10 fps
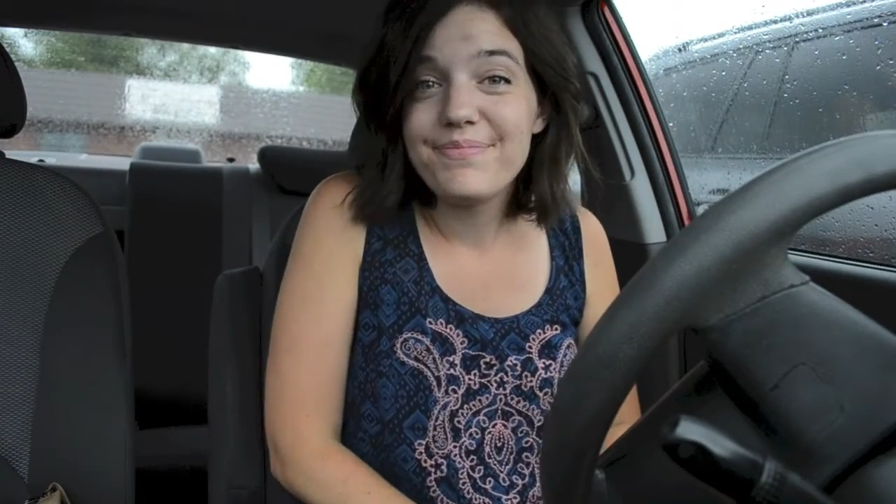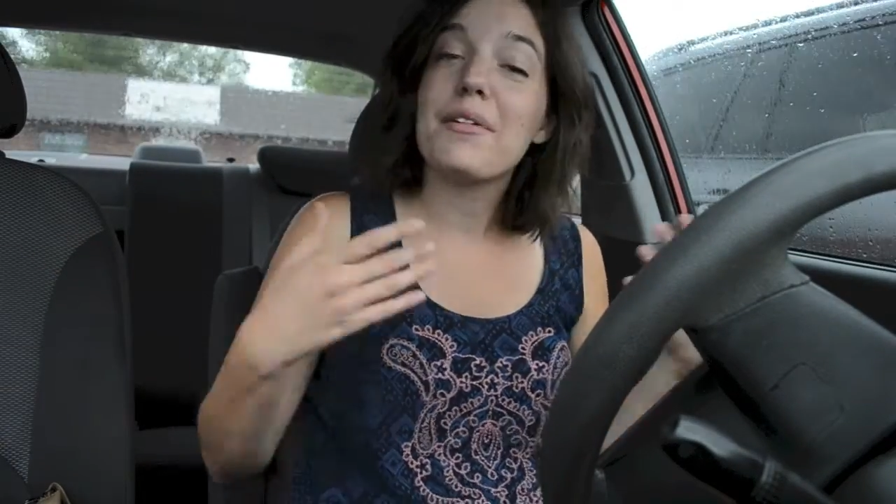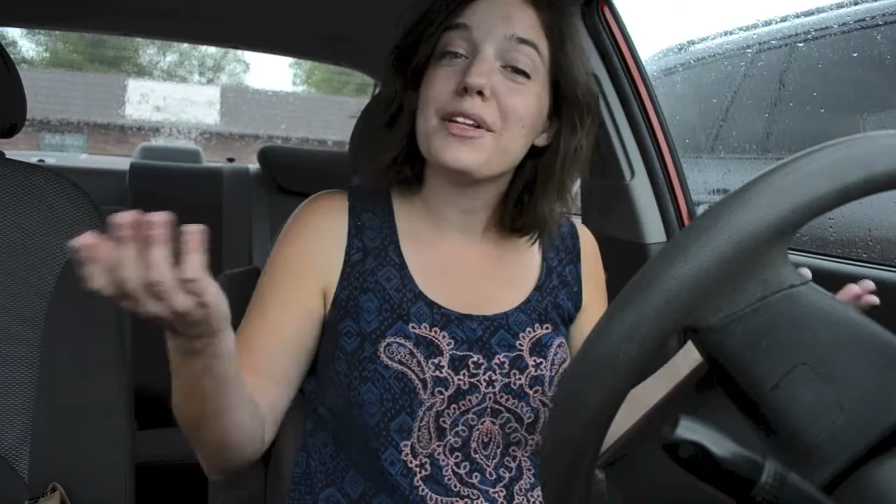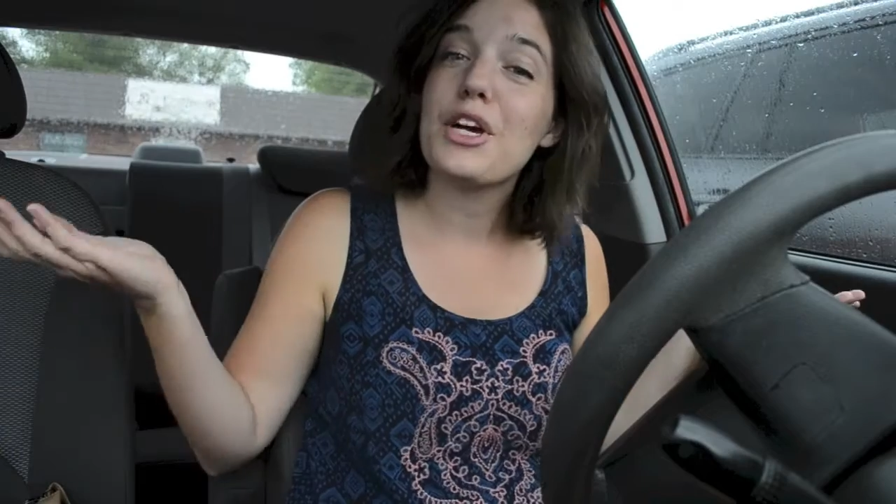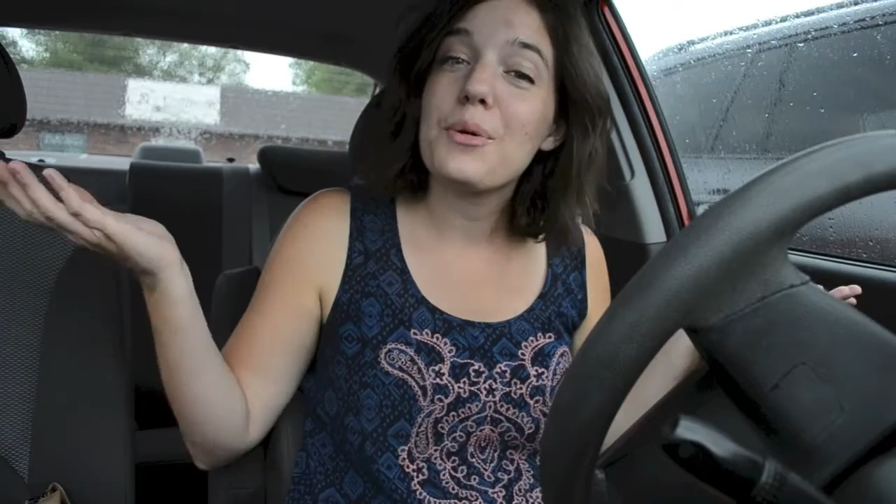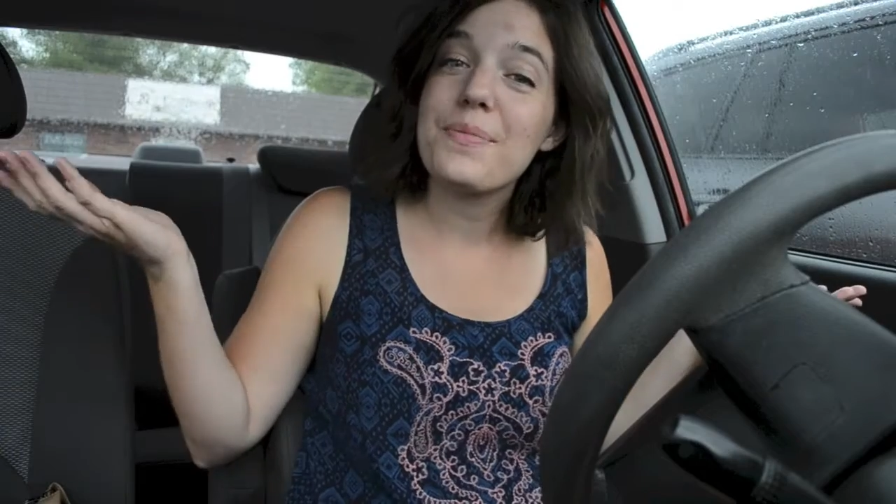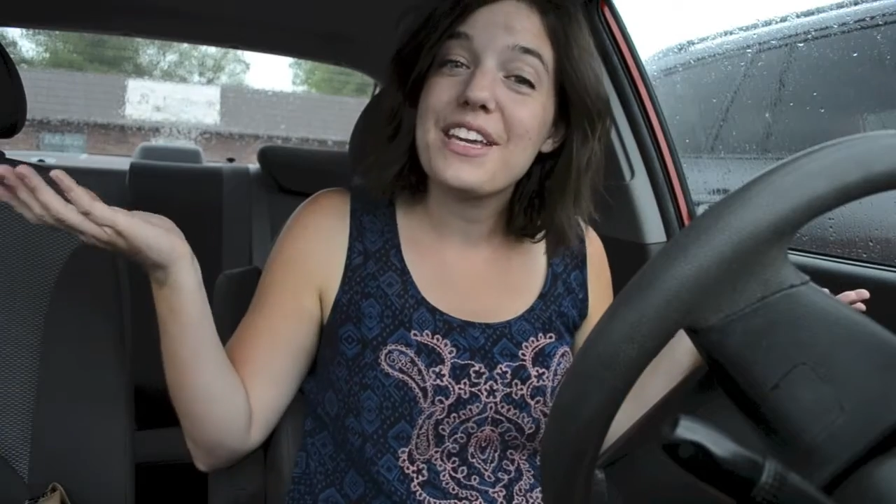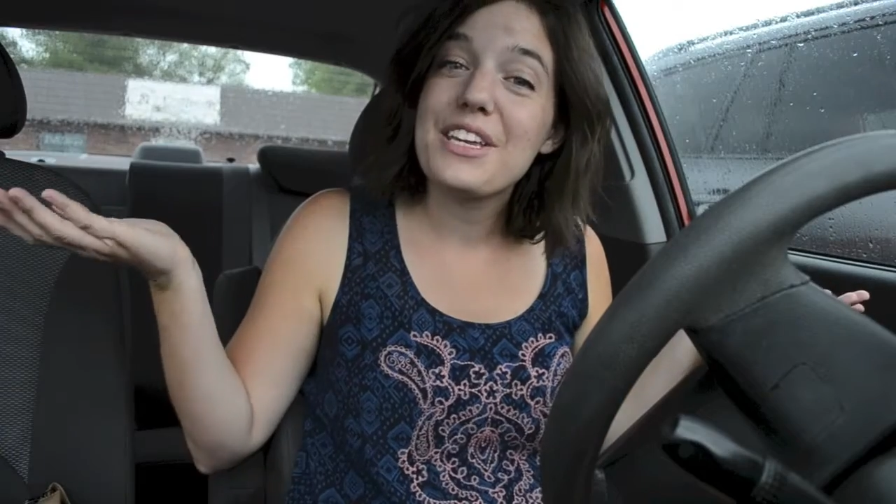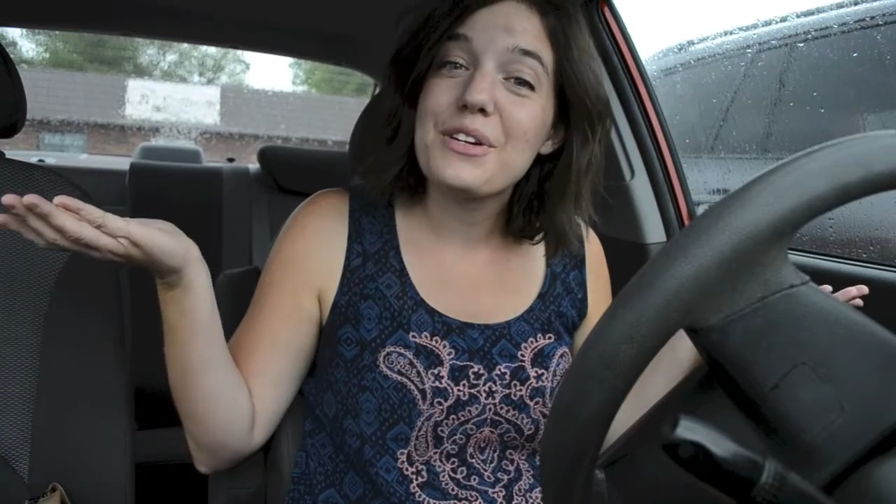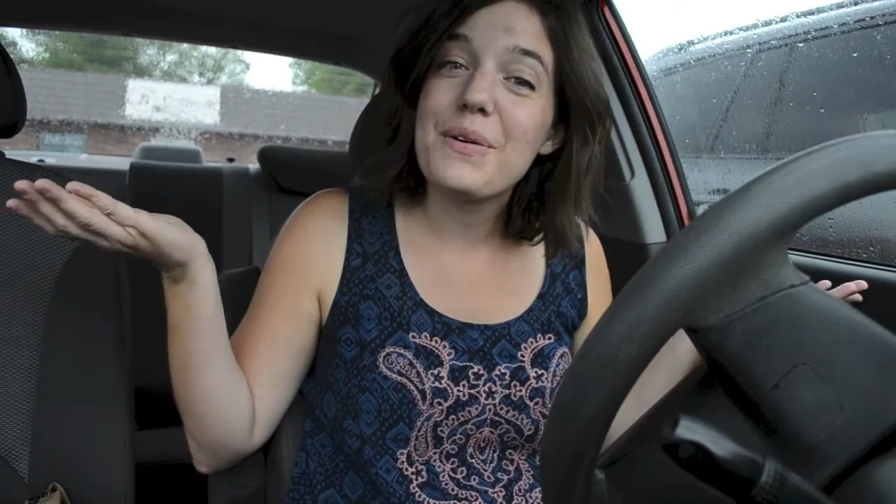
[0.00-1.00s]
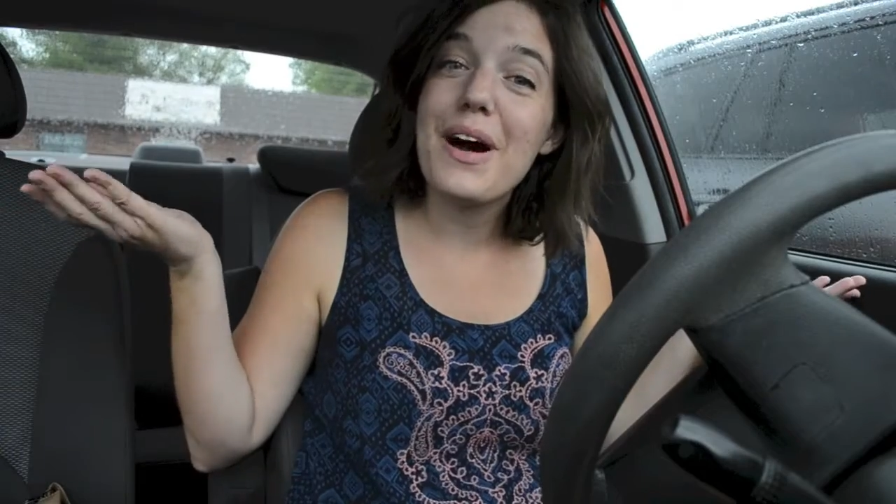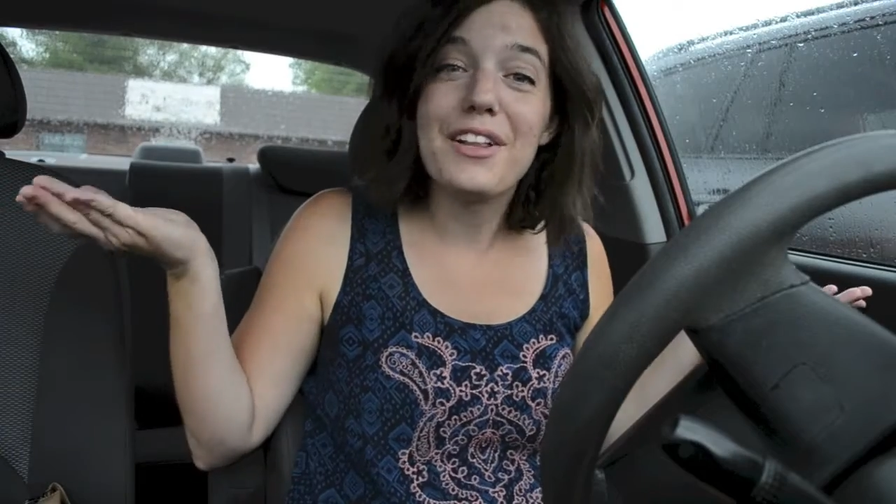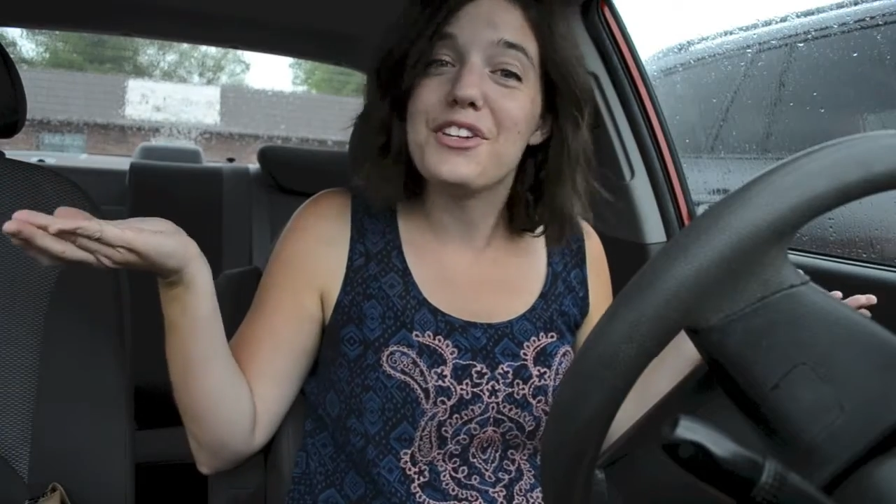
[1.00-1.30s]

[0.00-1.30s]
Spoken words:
I really hope that you all